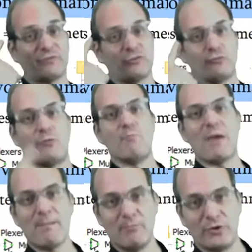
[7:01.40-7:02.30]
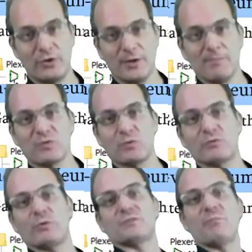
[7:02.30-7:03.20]
to remember what
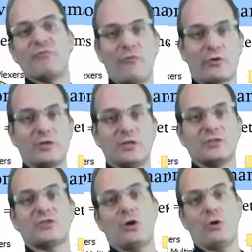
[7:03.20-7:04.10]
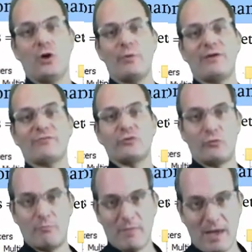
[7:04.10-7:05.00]
was before. So we have to
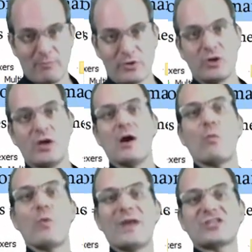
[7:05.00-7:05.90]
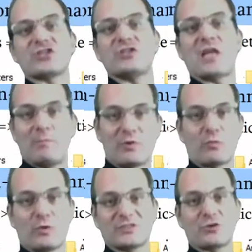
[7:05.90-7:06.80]
remember which number
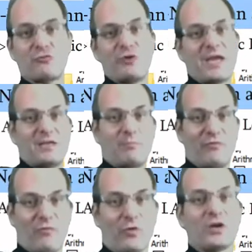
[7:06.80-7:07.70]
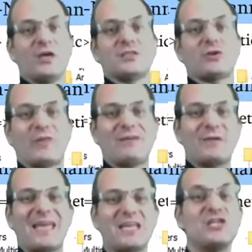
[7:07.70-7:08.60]
was created before so that we
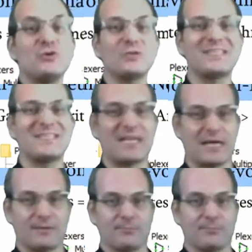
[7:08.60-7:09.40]
can use it again.